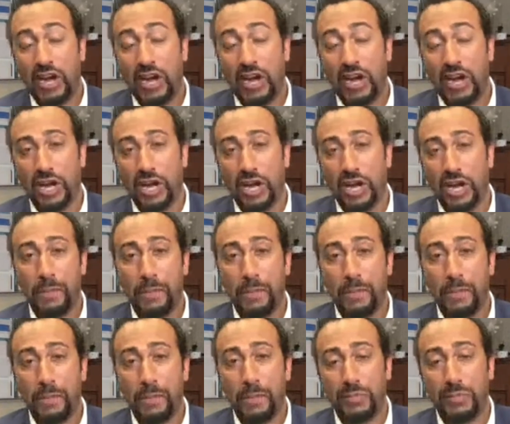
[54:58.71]
You're talking about
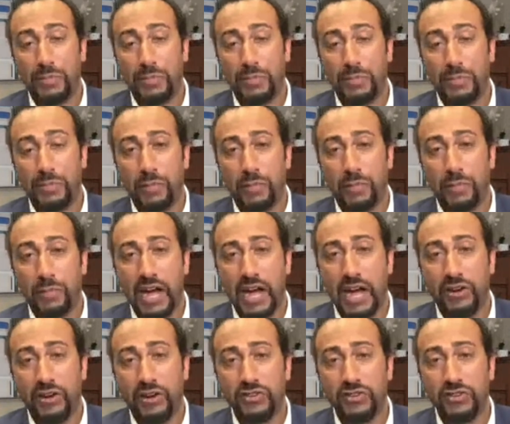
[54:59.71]
payers becoming
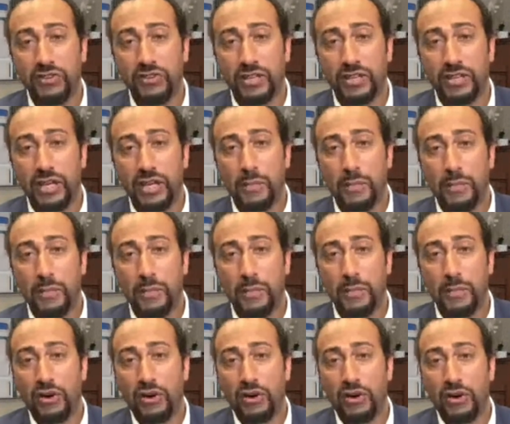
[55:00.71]
providers,
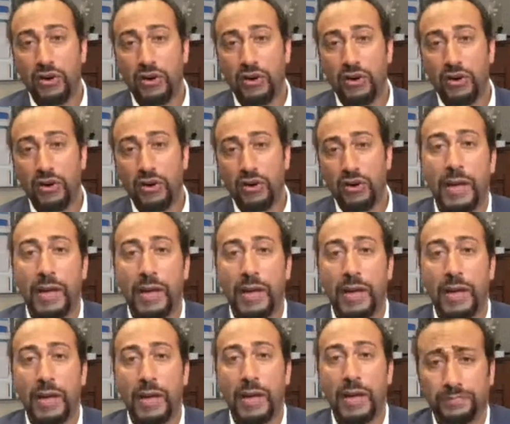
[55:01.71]
providers becoming
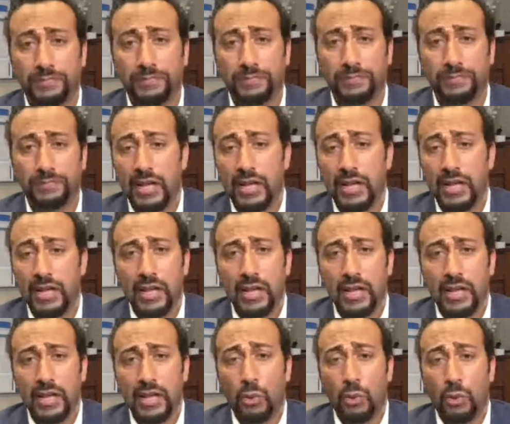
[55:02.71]
payers.
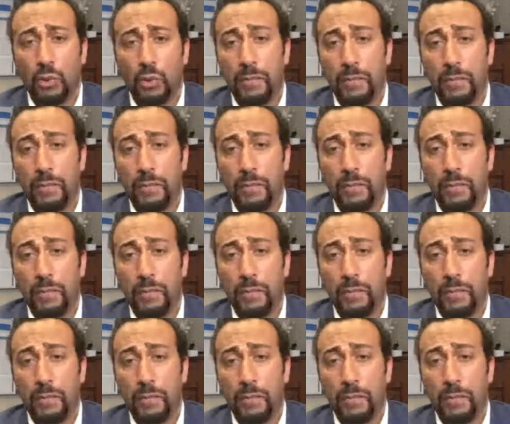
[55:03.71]
The word